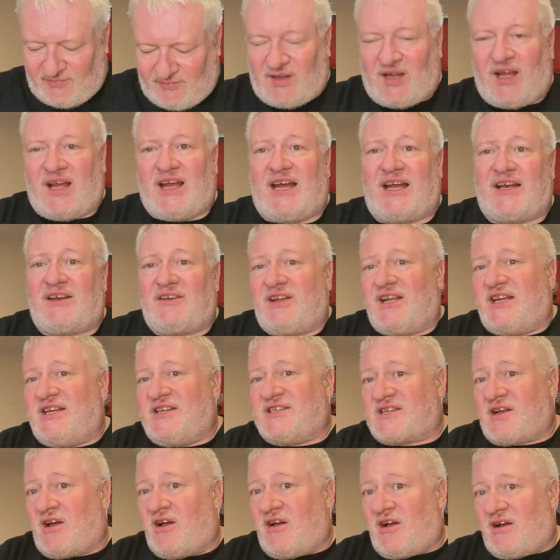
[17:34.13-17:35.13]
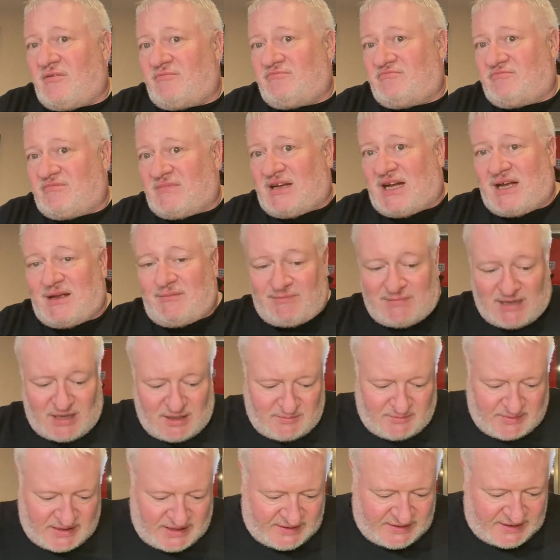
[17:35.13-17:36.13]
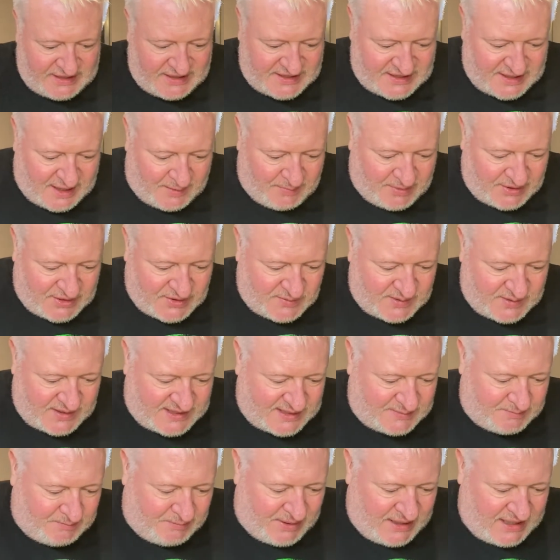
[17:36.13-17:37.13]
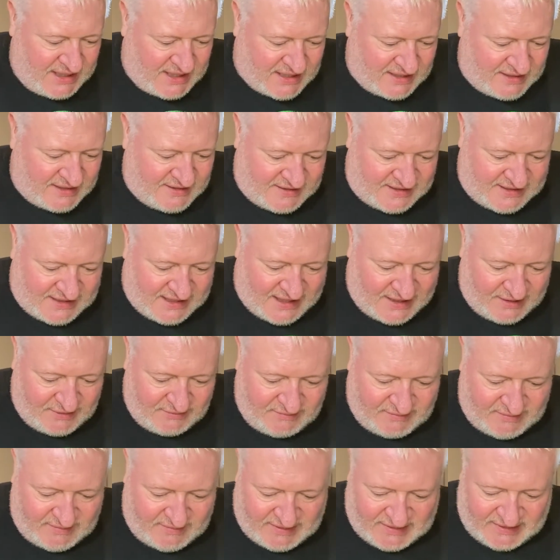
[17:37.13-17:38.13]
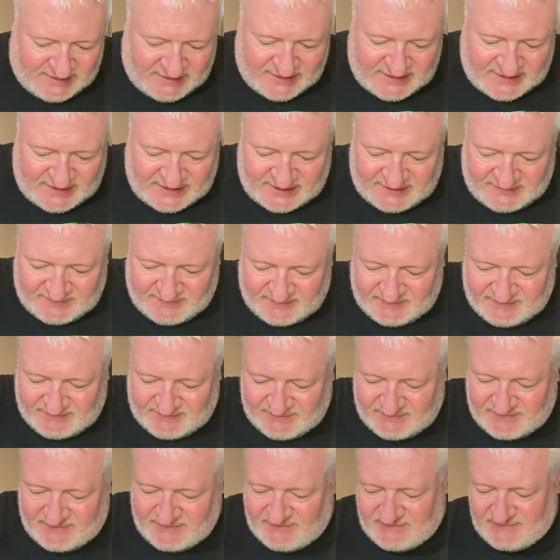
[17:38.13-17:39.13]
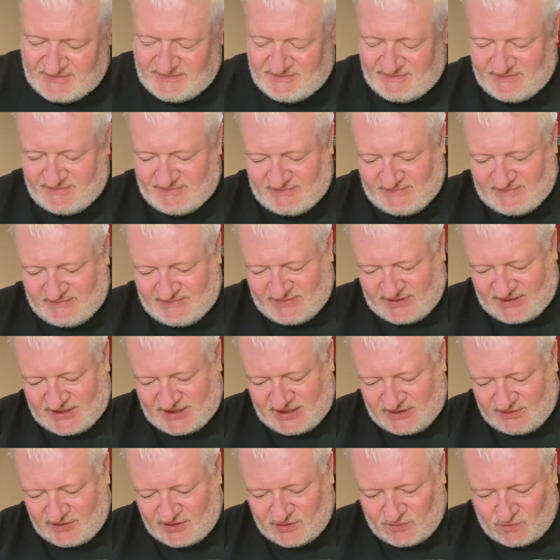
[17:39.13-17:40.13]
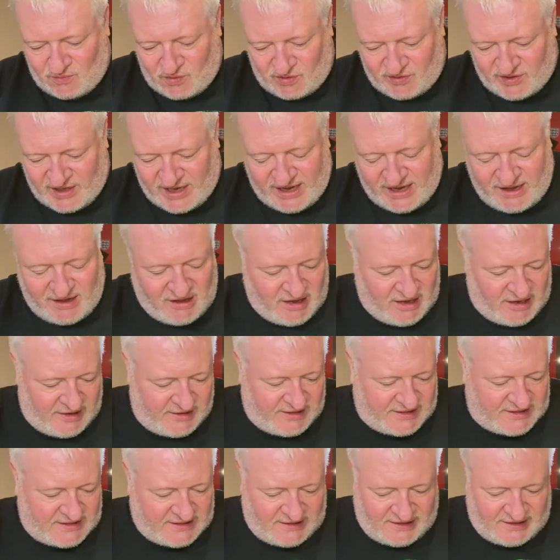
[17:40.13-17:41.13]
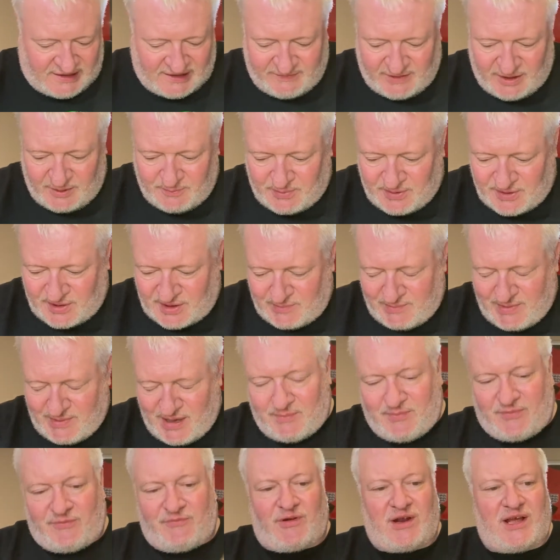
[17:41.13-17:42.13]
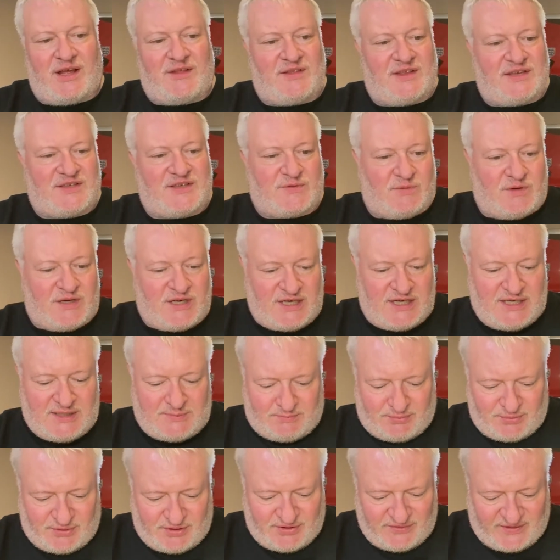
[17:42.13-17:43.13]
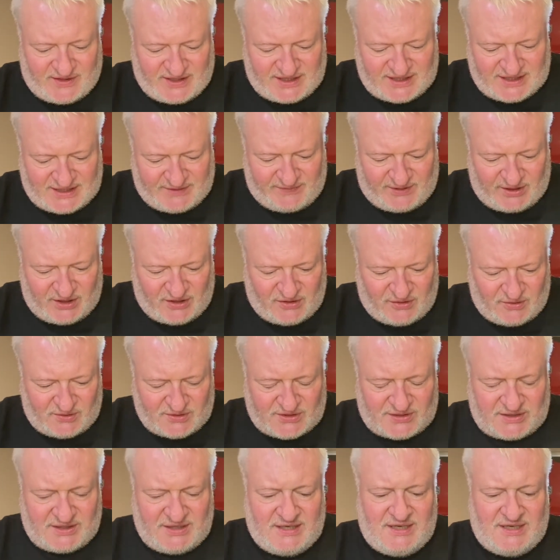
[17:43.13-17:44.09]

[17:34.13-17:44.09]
And these are, I'm opening these up as we speak, so I don't know what they are until I've opened them up. Right, this one is proving difficult.